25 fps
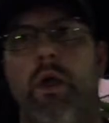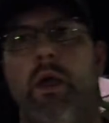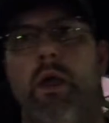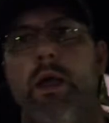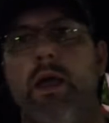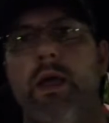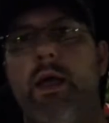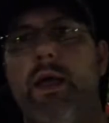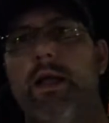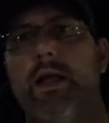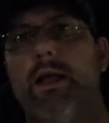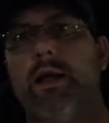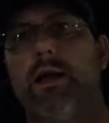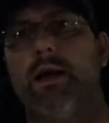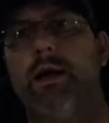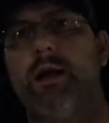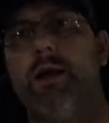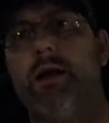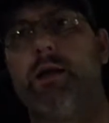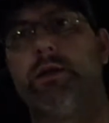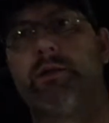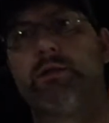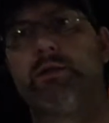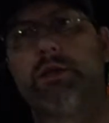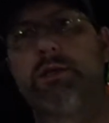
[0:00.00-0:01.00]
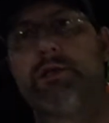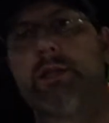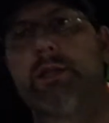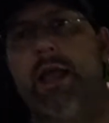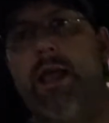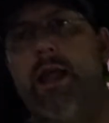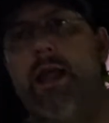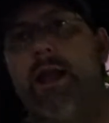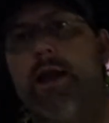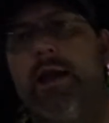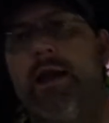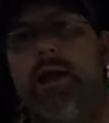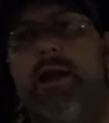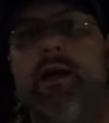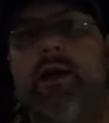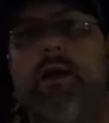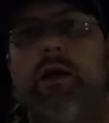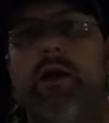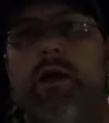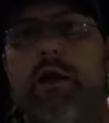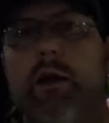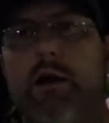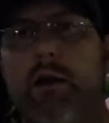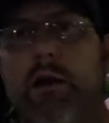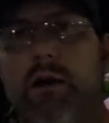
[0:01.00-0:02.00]
Hey guys, just hanging out
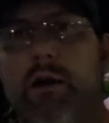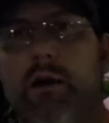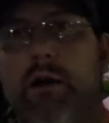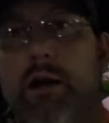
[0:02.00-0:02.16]
here in